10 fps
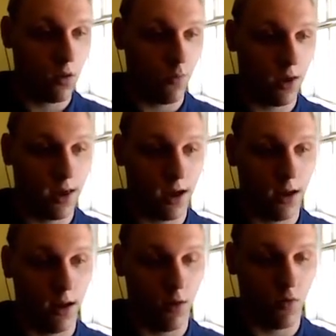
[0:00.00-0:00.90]
we can
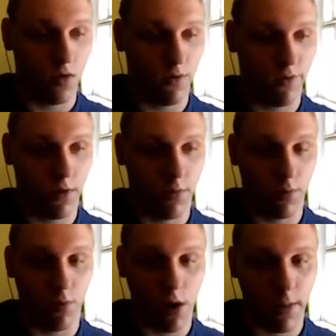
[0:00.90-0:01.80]
use different
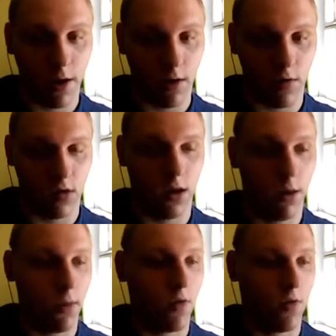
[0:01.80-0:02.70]
parameters in the
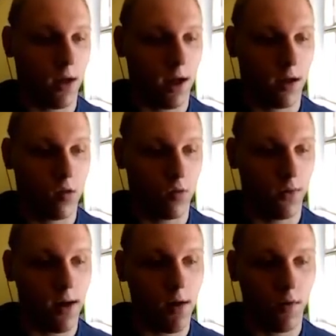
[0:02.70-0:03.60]
image tag. So
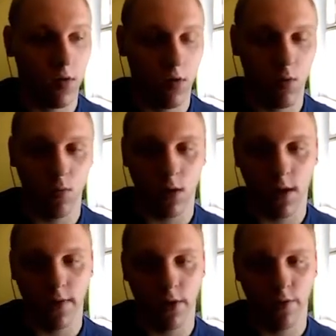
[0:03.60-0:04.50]
there are two
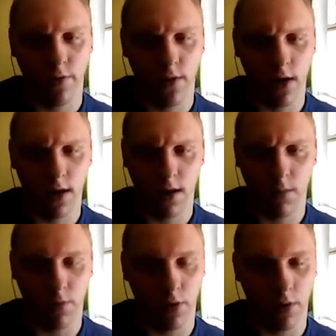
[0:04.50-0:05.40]
other fairly
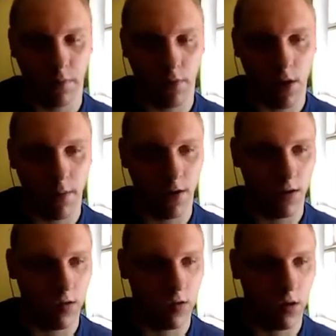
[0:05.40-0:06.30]
important
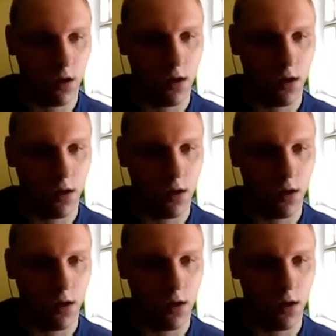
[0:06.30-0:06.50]
parameters.